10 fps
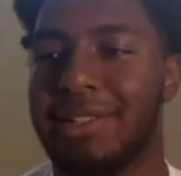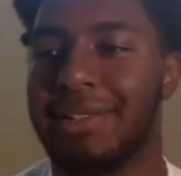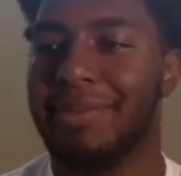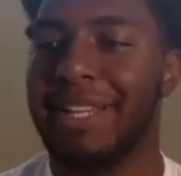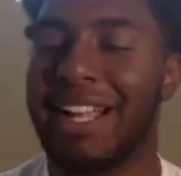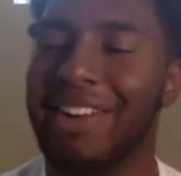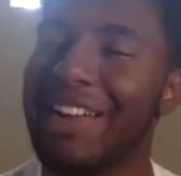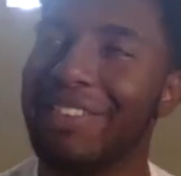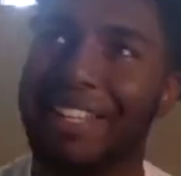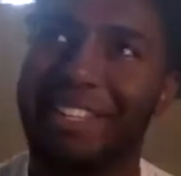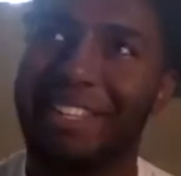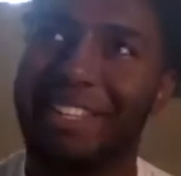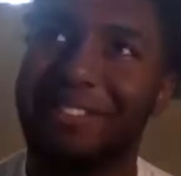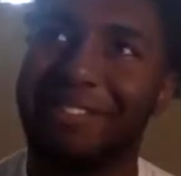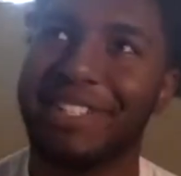I don't have a lot
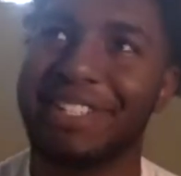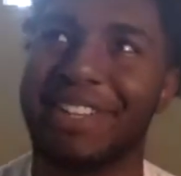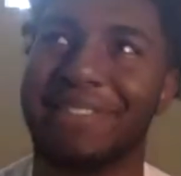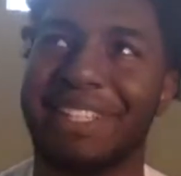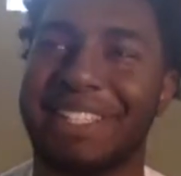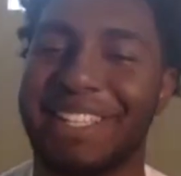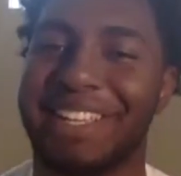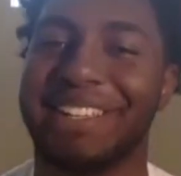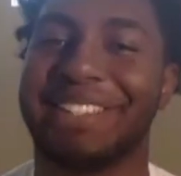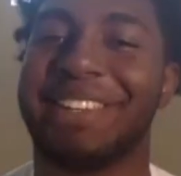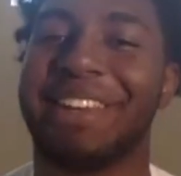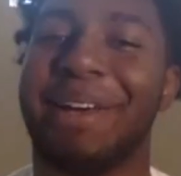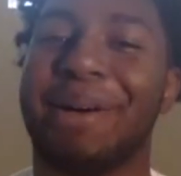of free time these days.